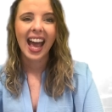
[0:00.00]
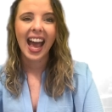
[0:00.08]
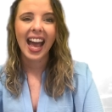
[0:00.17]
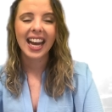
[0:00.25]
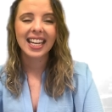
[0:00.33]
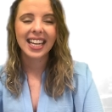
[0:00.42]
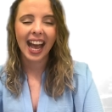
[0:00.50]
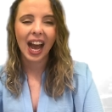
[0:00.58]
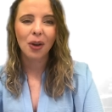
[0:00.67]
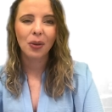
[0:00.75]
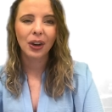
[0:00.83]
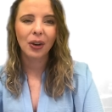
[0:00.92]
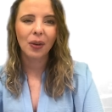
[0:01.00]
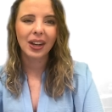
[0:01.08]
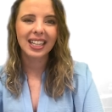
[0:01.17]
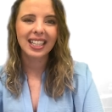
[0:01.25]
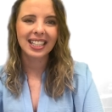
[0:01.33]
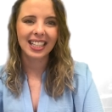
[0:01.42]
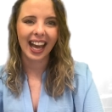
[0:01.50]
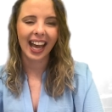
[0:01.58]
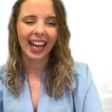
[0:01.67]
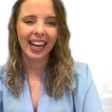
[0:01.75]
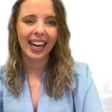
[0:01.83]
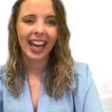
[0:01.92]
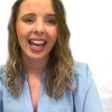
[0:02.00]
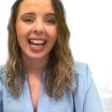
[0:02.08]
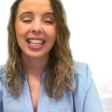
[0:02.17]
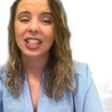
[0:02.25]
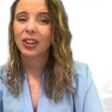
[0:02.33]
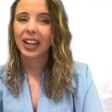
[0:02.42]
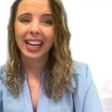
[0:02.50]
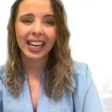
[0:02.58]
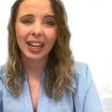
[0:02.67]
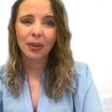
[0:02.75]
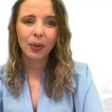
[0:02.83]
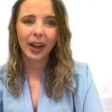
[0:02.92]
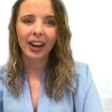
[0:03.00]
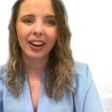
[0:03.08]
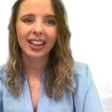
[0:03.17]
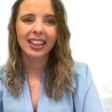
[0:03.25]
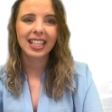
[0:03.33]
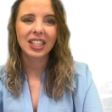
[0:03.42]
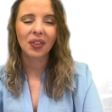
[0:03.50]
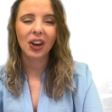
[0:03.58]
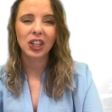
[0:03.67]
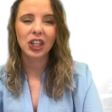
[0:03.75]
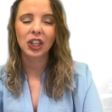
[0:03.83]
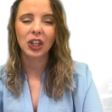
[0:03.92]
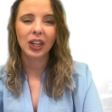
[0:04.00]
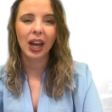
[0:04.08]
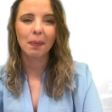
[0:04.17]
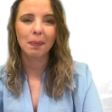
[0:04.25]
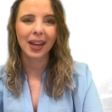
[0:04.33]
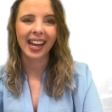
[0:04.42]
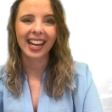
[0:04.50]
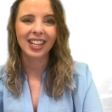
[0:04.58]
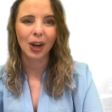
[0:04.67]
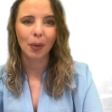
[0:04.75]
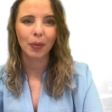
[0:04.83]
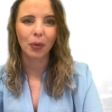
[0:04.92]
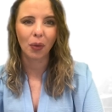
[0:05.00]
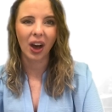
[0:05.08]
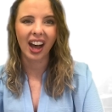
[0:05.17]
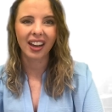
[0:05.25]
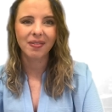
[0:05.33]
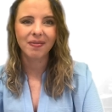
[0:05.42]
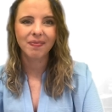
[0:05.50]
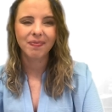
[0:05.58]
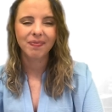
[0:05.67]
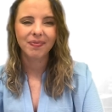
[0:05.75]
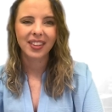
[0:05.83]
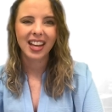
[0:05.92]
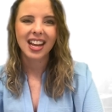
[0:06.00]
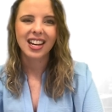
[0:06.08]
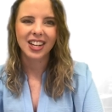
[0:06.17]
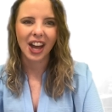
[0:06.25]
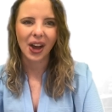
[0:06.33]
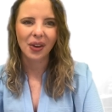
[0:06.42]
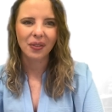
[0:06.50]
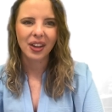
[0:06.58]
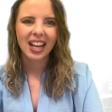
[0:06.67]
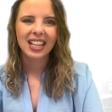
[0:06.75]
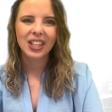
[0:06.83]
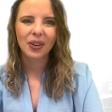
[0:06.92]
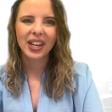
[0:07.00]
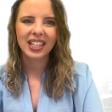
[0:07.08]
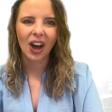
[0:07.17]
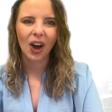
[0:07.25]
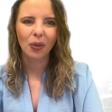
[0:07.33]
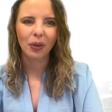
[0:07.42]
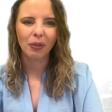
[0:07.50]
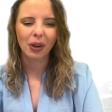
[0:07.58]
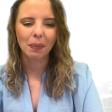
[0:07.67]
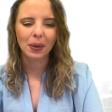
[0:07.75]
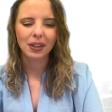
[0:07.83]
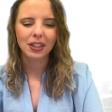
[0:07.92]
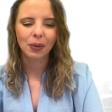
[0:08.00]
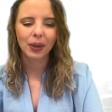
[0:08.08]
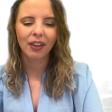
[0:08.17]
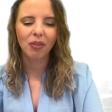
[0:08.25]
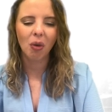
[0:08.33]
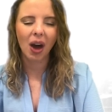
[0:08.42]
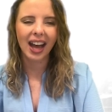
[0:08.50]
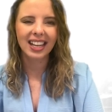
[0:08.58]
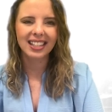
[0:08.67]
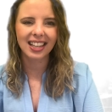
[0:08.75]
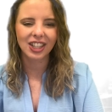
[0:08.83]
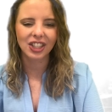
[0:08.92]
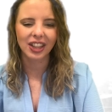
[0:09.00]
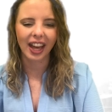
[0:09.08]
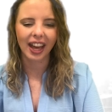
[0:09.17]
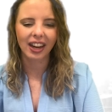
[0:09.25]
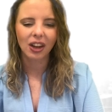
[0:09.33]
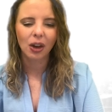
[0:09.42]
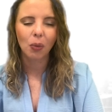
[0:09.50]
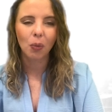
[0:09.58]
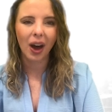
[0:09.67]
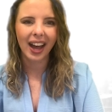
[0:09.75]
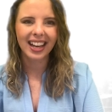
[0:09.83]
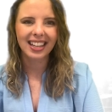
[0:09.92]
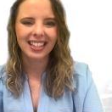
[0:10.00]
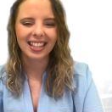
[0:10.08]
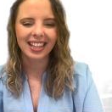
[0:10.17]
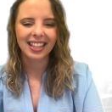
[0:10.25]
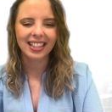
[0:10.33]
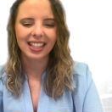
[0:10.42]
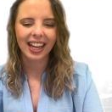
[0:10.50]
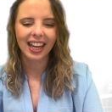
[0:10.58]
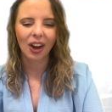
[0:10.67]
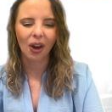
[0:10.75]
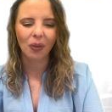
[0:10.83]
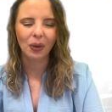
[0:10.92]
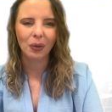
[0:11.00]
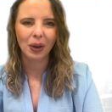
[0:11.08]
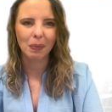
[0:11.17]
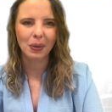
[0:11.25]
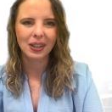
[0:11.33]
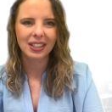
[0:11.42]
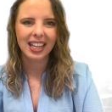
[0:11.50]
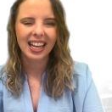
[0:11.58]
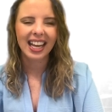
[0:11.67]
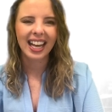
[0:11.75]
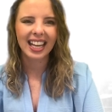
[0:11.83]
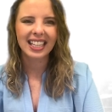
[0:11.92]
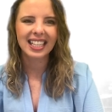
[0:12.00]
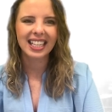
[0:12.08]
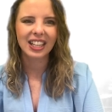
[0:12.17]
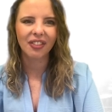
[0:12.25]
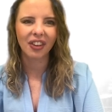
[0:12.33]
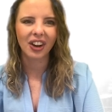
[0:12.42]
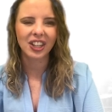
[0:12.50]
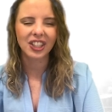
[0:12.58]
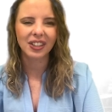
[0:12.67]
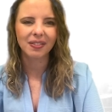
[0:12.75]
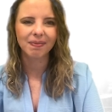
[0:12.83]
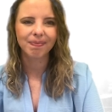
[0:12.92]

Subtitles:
And now we're going to say, is there anywhere that this function could not be in terms of y? No. So it's all real numbers. So we have y such that y exists in all real numbers. Is this a function?